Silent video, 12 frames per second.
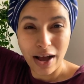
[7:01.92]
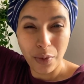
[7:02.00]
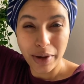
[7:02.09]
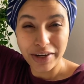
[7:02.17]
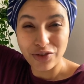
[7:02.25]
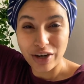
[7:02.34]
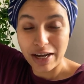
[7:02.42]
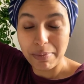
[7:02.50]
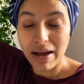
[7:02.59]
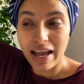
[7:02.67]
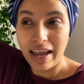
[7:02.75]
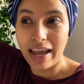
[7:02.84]
how I dry
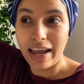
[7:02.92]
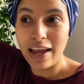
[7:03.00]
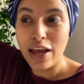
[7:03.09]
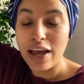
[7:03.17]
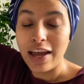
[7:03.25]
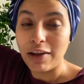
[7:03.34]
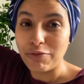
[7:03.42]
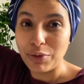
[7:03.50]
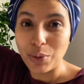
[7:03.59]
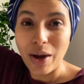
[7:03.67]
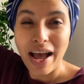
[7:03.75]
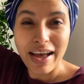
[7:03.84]
my hair. If you